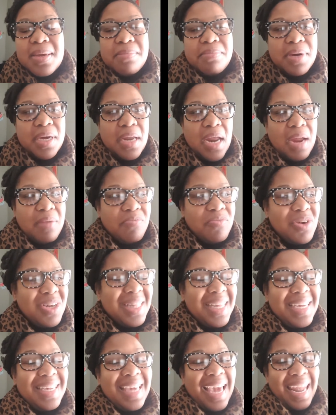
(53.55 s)
but I'm
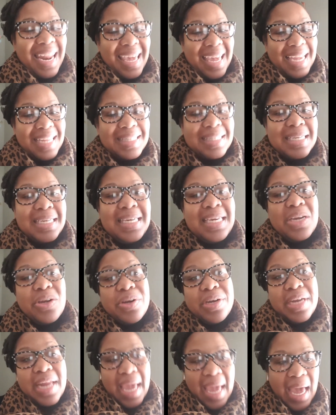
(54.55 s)
really getting into
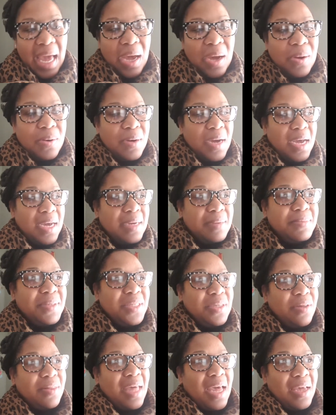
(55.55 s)
gear now
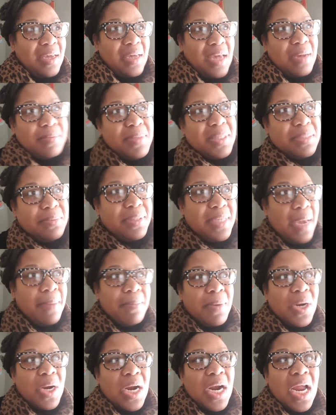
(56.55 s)
so that come
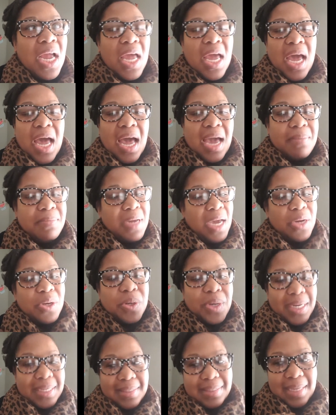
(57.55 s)
September, I'm not
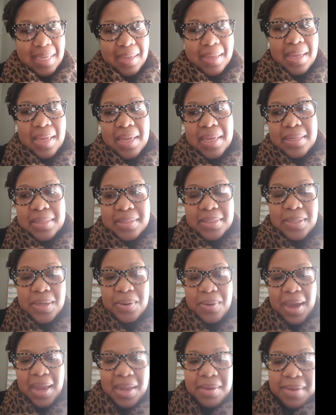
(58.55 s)
crazy.
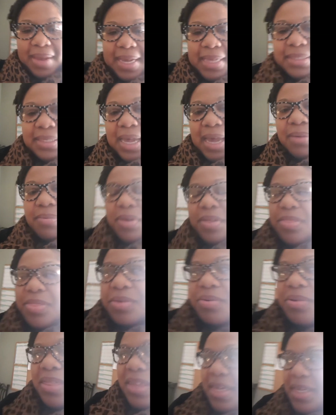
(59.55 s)
So anyways, I went
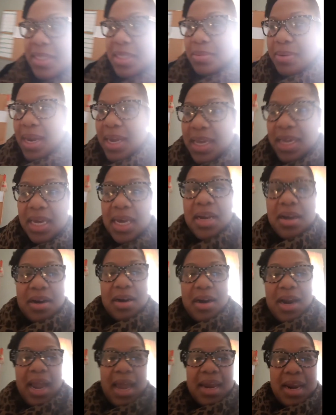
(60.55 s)
through this right
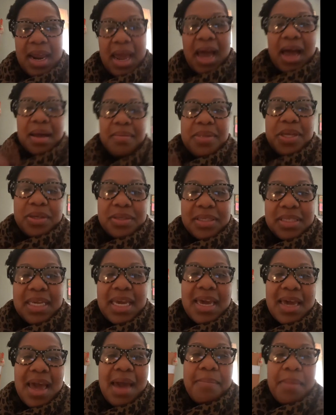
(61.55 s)
here and you'll
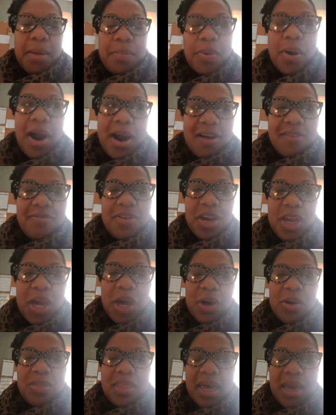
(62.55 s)
see in my prior
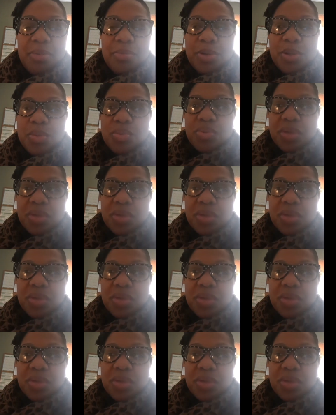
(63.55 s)
video that it was